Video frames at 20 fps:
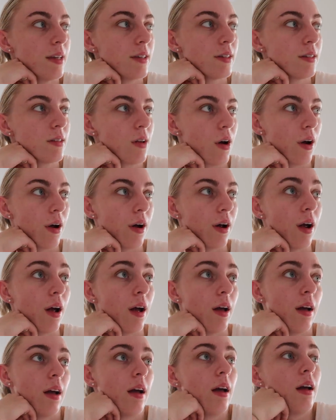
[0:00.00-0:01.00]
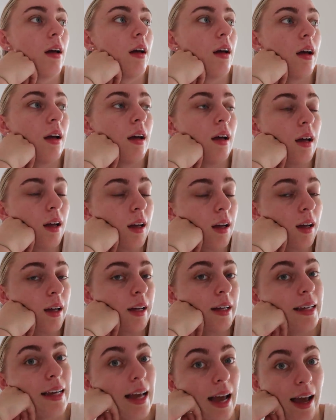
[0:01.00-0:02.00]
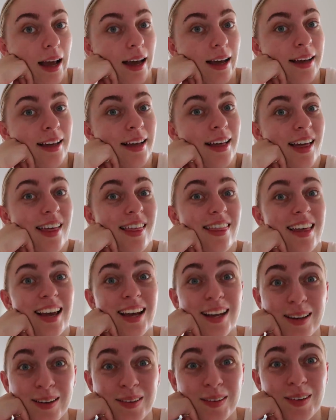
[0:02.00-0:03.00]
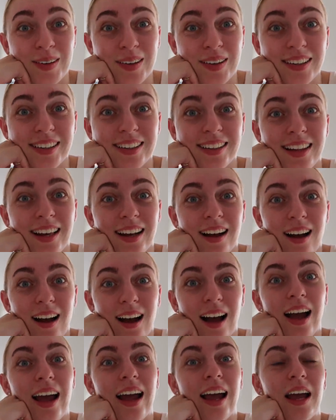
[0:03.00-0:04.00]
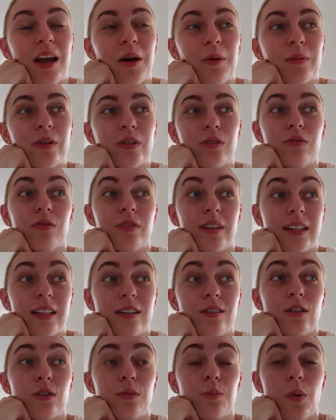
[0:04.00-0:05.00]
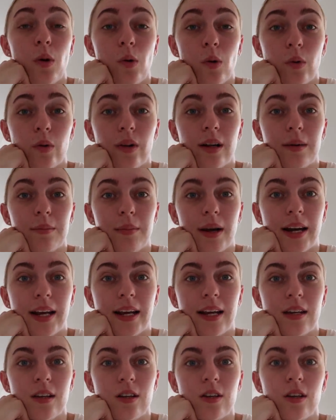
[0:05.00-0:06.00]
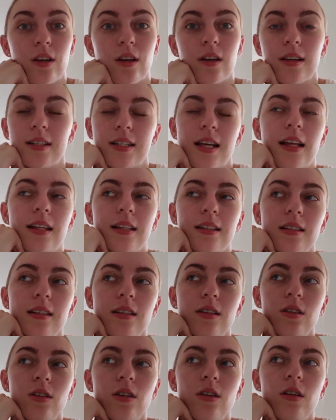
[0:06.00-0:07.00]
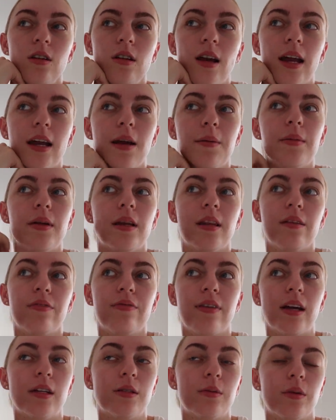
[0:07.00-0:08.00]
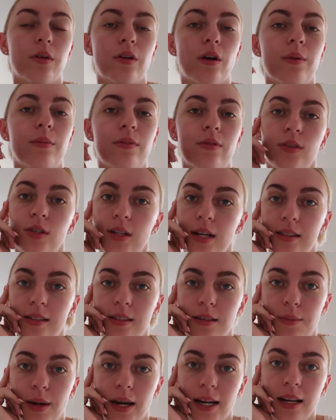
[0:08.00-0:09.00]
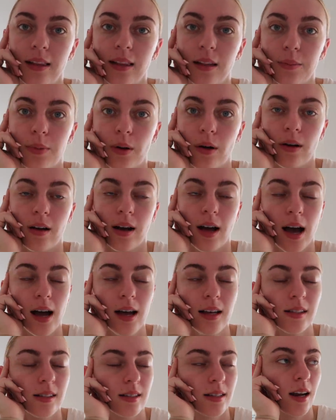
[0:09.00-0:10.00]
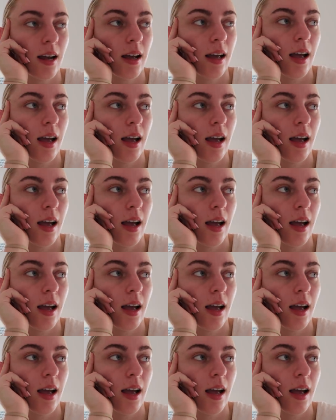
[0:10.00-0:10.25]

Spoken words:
So yeah, thank God that I was really just pouring money into, because I listen to, and I'm in the Facebook group of She's the Money, the podcast,